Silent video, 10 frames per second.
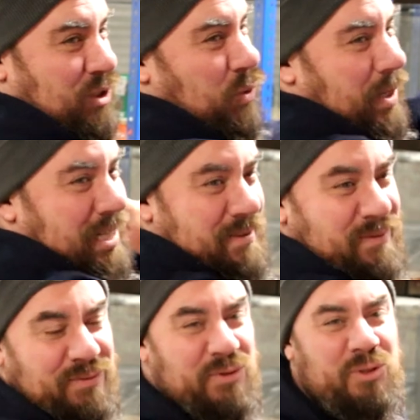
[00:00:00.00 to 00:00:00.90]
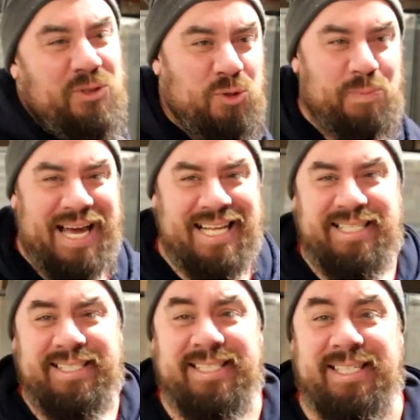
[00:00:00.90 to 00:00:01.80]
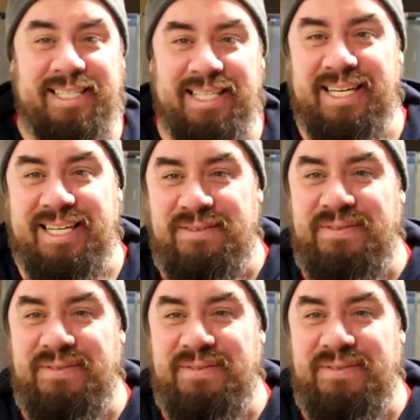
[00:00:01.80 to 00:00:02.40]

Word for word: twelve foot spans that I can